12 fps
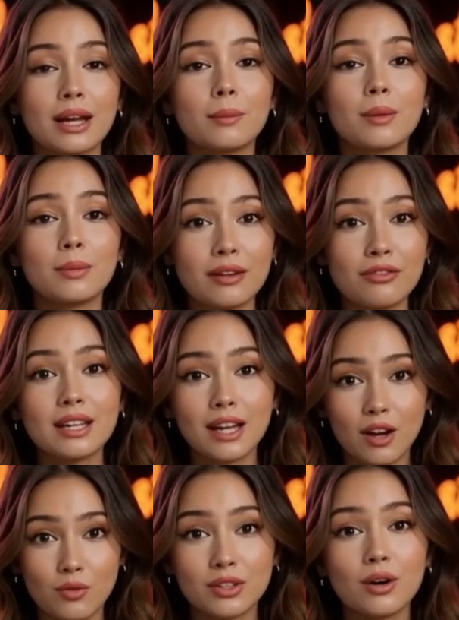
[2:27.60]
a public
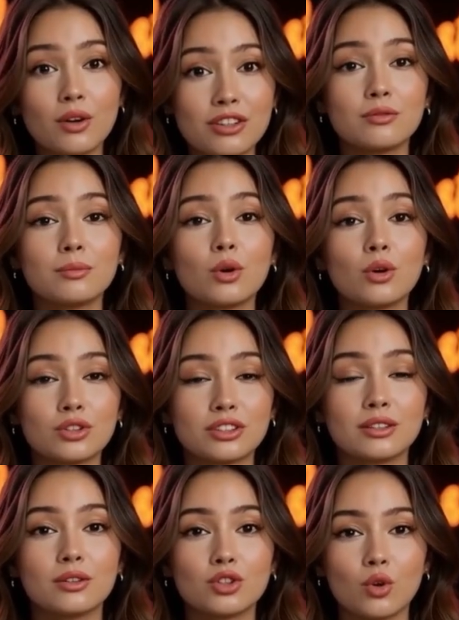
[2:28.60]
figure with lots of
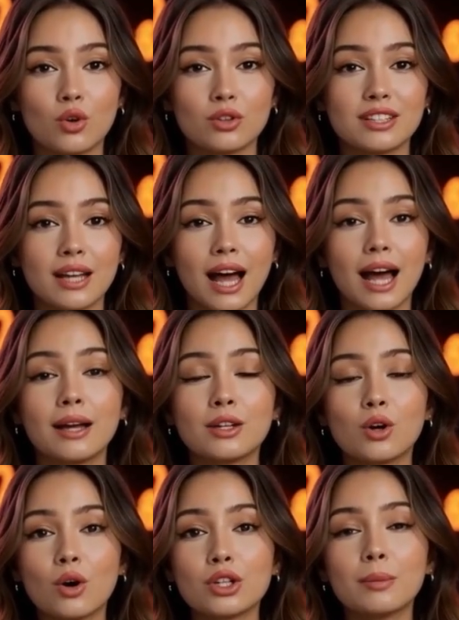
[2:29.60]
books, talks, and
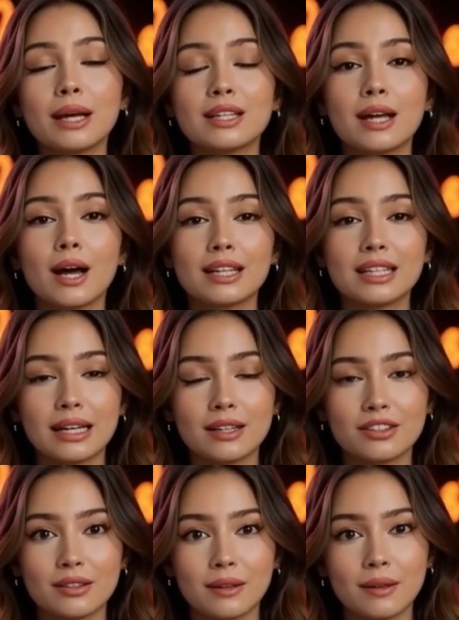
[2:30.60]
documented ideas.